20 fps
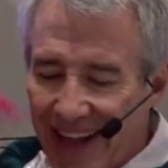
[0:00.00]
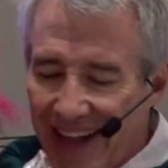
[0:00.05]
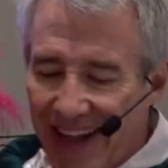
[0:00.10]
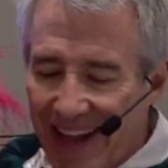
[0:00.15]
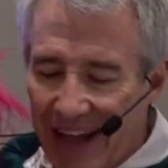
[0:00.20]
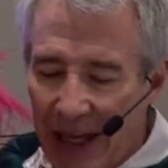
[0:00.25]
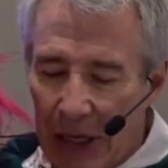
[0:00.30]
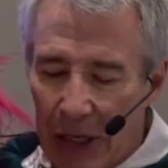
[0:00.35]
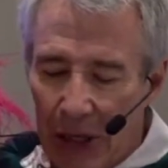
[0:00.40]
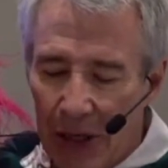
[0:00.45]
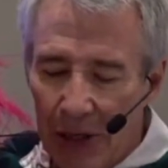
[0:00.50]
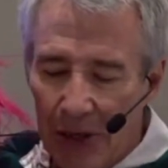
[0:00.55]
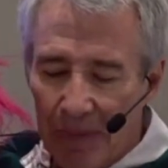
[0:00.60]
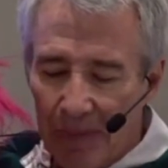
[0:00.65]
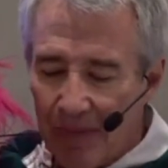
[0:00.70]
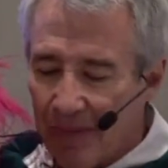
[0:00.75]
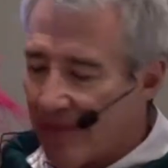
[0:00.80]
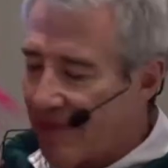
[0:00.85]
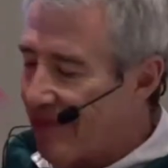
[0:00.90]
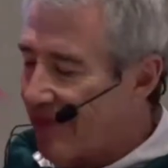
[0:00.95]
Annie,
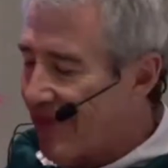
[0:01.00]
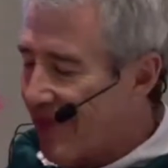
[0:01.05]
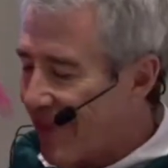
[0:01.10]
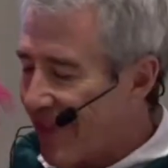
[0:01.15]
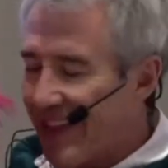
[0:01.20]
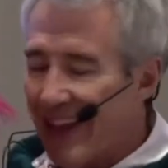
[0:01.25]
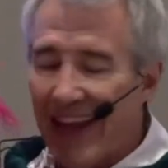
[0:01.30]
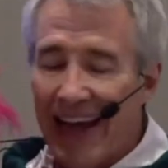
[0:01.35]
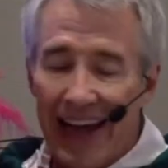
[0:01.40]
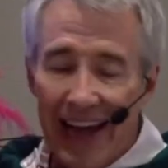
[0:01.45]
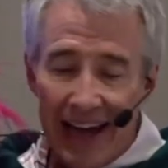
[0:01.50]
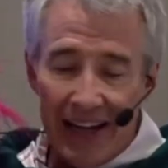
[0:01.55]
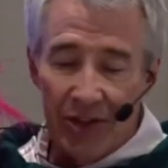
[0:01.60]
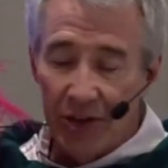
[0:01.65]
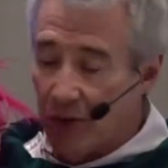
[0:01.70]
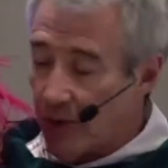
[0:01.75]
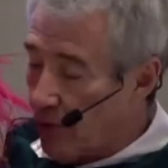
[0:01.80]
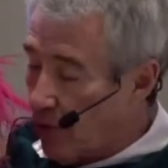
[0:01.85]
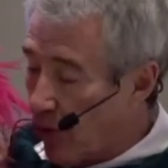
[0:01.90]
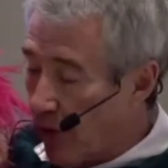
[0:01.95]
I
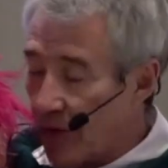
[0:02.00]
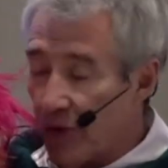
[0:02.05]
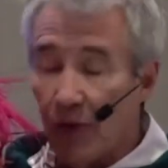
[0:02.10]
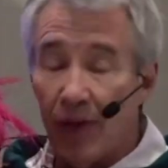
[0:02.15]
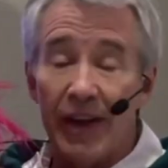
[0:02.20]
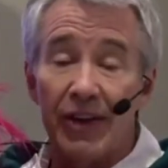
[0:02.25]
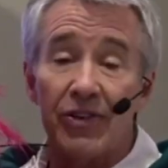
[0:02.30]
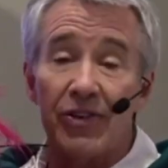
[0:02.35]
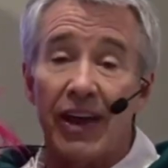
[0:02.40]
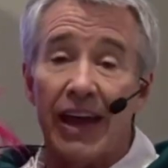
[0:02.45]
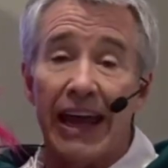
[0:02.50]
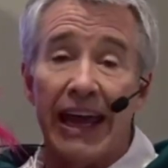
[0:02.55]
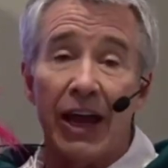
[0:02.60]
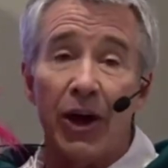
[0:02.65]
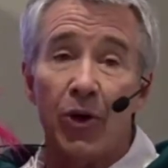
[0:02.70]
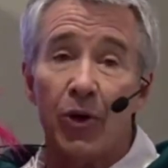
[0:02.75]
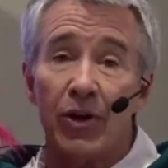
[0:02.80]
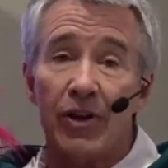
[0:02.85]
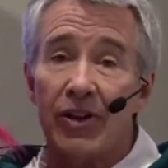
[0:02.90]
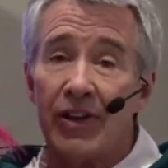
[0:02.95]
should warn you, that's
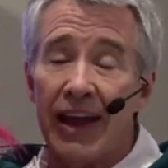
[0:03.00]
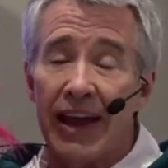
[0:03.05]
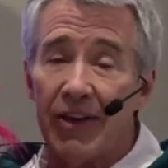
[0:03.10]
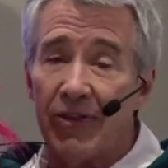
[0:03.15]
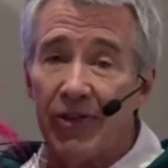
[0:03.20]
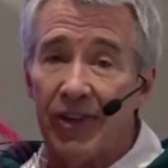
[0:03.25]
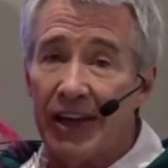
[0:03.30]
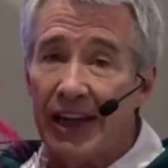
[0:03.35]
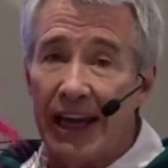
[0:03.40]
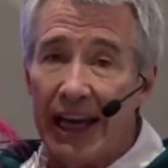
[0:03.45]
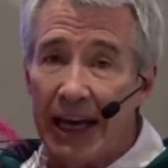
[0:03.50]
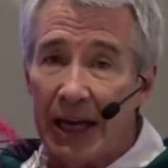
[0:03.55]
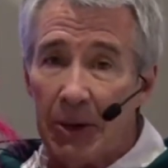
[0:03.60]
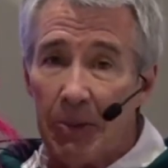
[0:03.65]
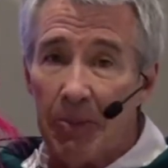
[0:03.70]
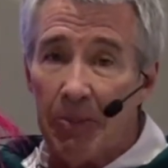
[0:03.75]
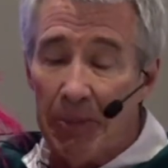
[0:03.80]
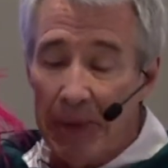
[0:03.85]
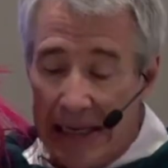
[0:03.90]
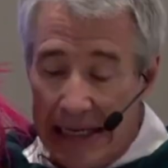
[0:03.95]
Aaron laughing at me.